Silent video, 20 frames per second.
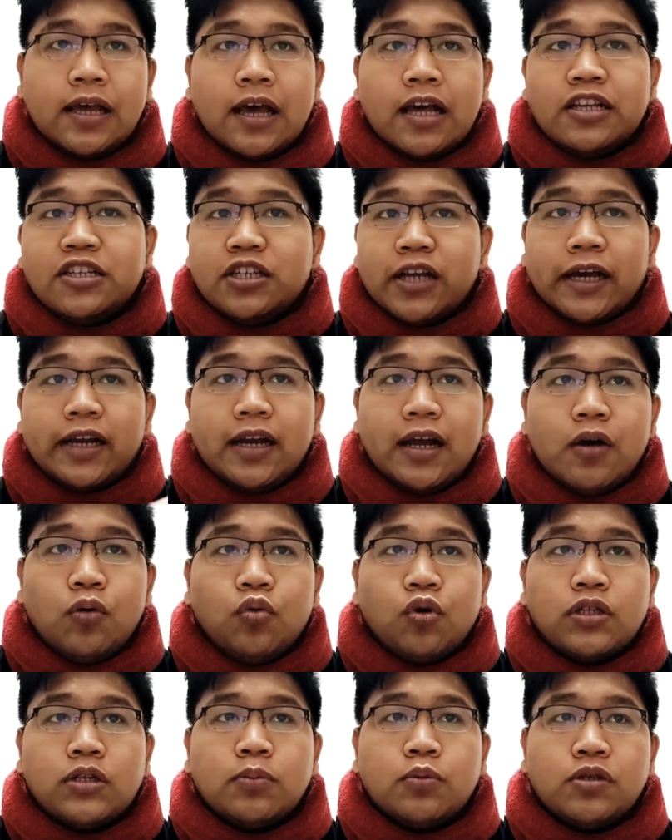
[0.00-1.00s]
China
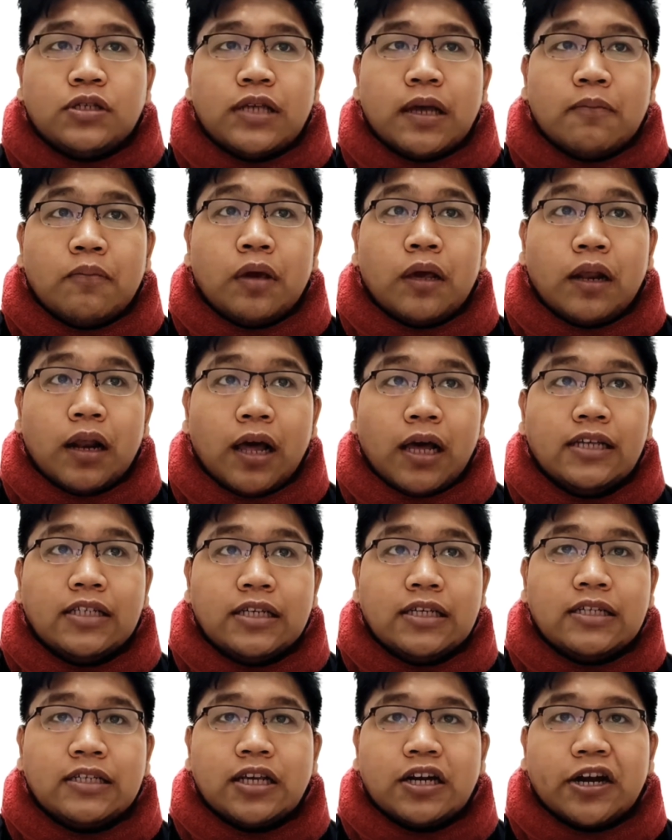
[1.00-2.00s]
was Mozambique's
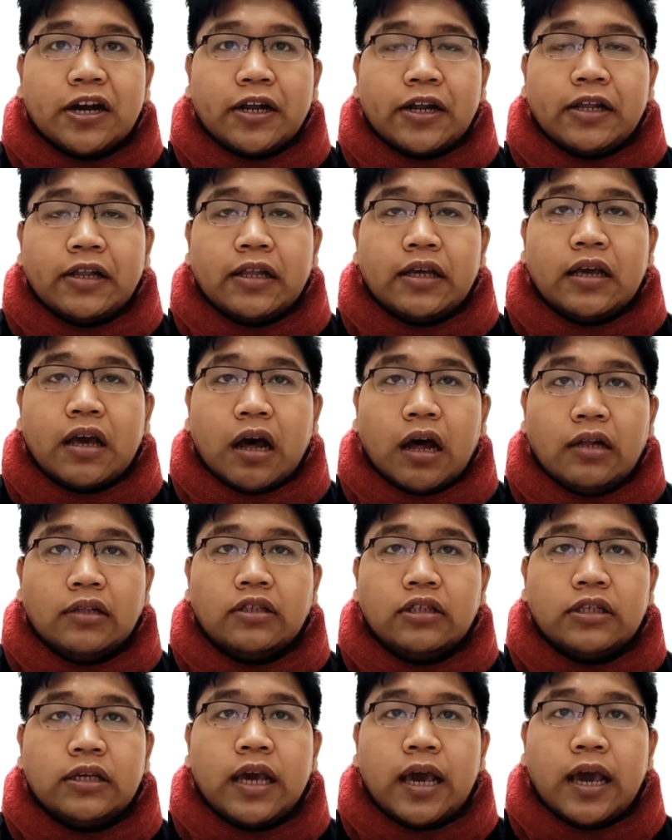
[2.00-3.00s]
largest creditor
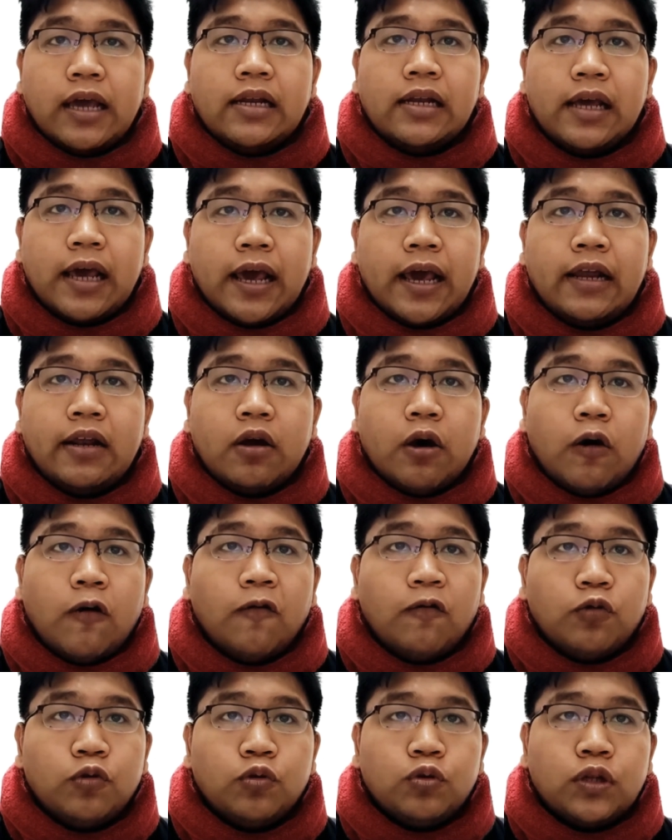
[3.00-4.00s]
country at the end
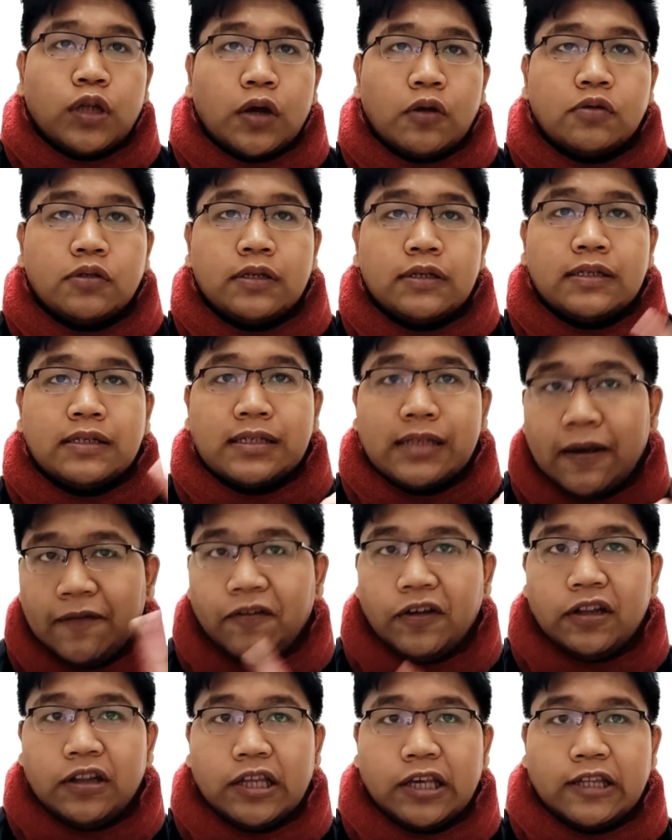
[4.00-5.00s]
of
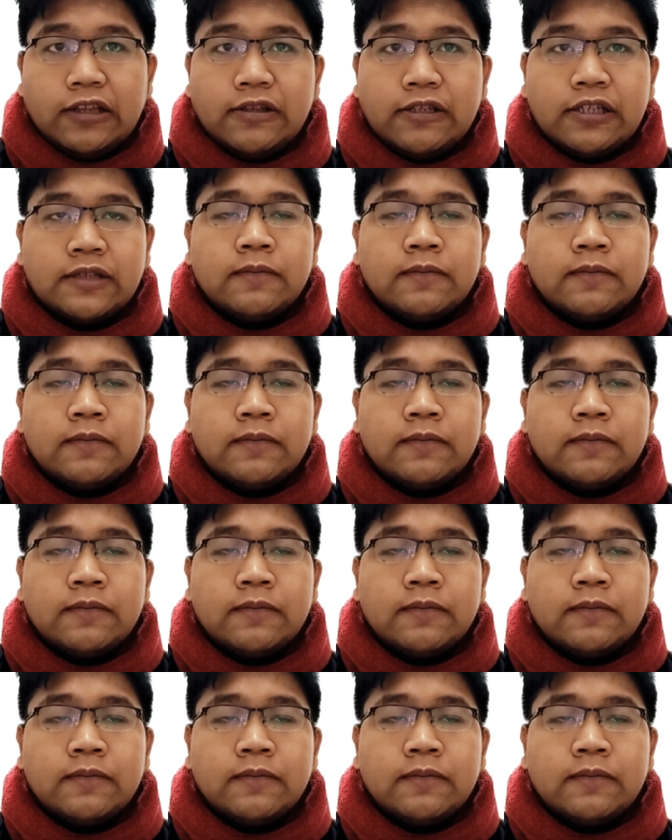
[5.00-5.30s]
2017,